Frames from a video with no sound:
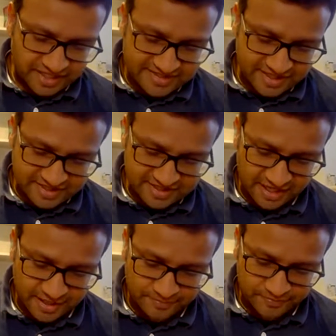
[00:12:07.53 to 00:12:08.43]
is that
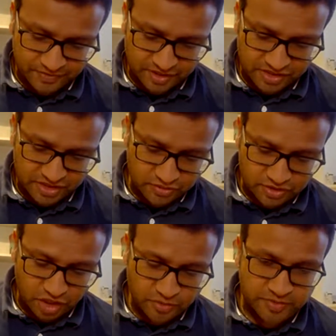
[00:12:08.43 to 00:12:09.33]
so
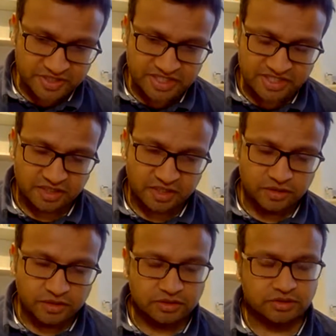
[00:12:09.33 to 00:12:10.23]
comorbidities can
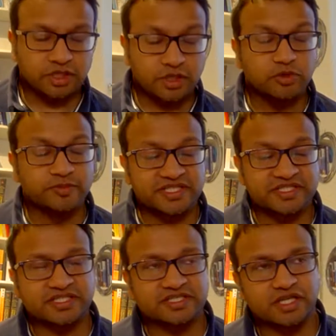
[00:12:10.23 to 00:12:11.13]

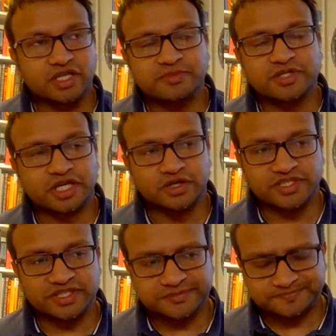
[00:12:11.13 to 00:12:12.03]
only be
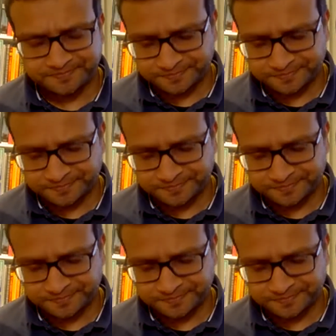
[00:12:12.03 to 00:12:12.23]
coded